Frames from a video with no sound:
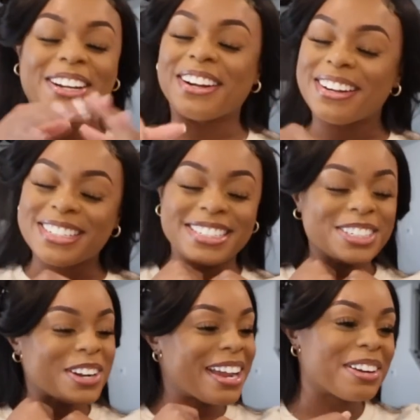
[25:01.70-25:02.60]
Girl,
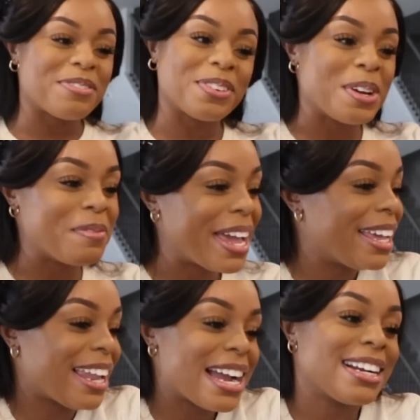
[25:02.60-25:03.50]
just trying to film and
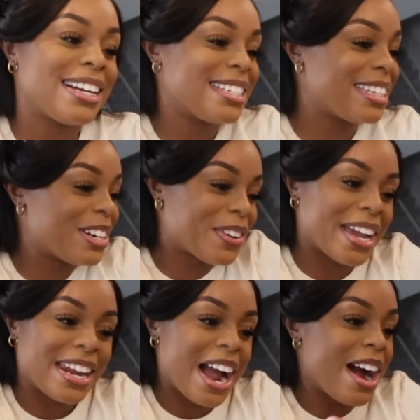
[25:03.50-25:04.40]
act like a content
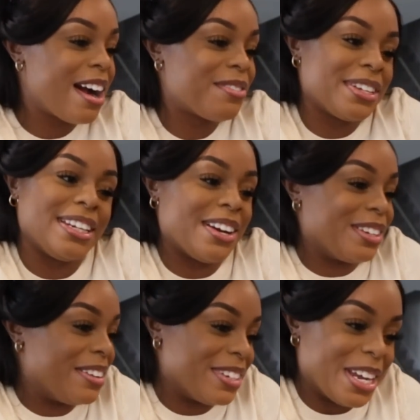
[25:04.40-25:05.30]
creator. I really
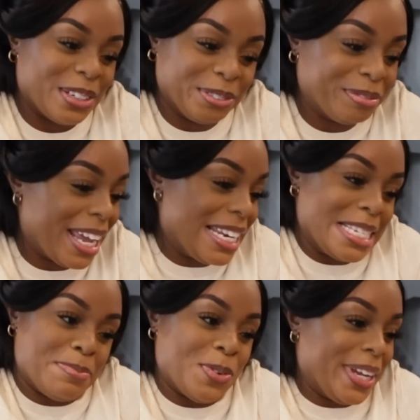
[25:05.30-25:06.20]
don't even know at
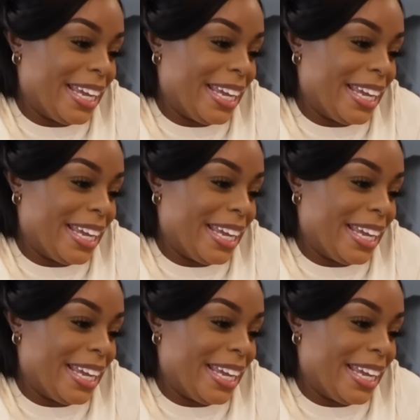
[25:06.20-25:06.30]
this point.